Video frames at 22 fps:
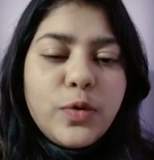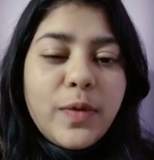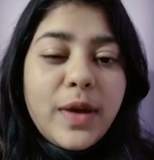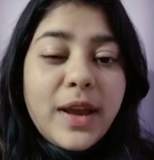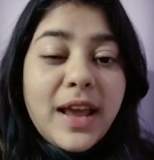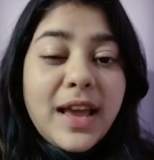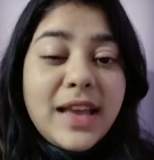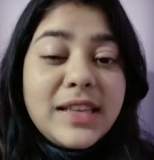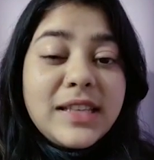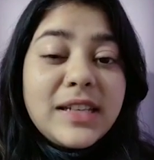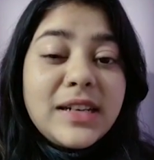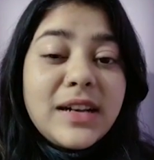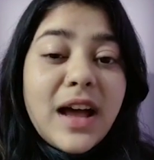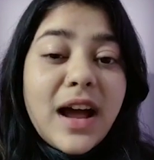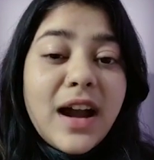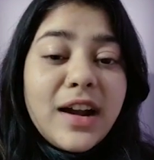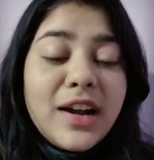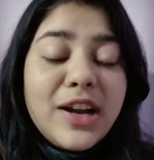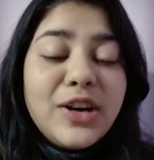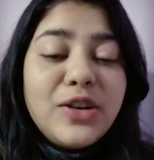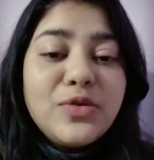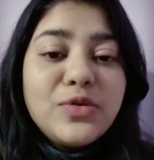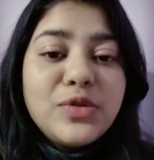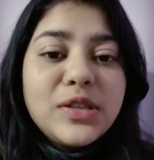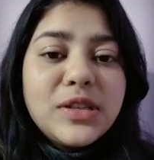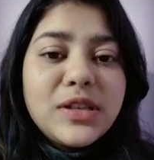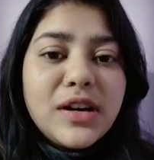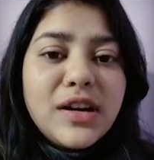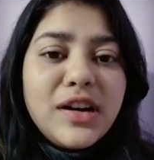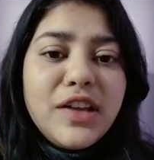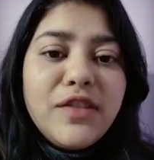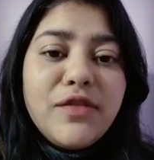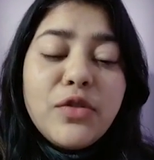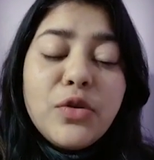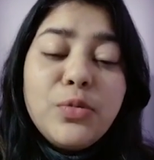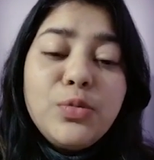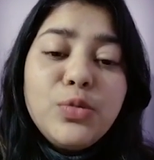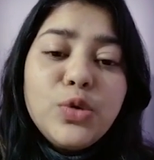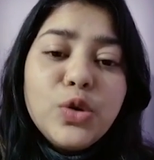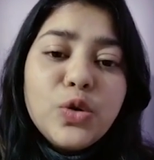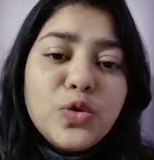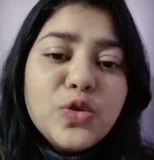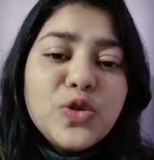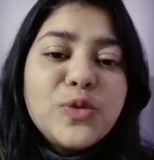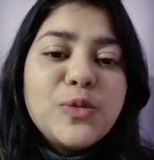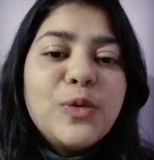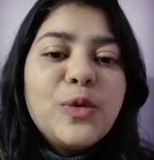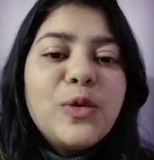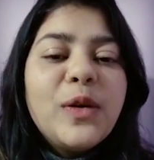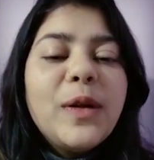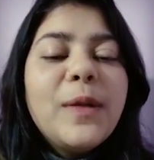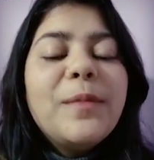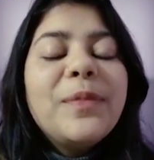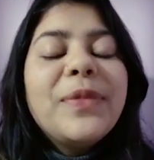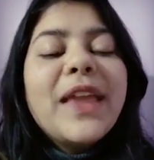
When I started to study from those books,